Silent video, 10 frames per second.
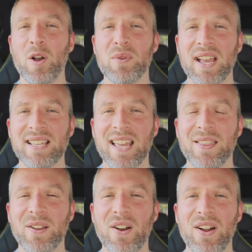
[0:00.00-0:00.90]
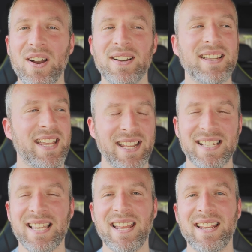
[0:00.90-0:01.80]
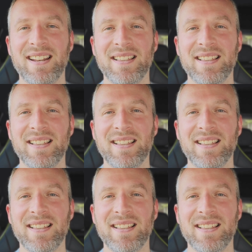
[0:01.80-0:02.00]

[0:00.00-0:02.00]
I hope you guys like the car. Get excited.